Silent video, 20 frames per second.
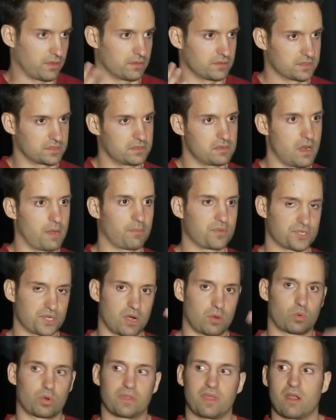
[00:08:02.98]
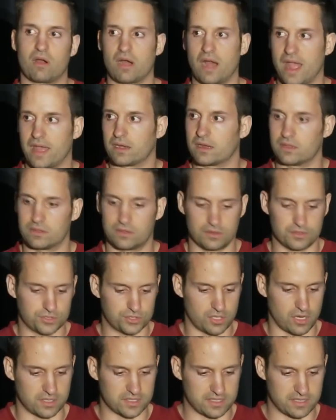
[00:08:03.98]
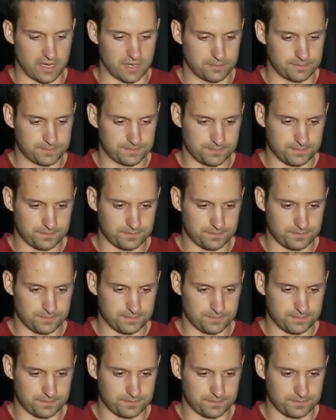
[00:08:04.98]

those numbers are where they are at in those charts there.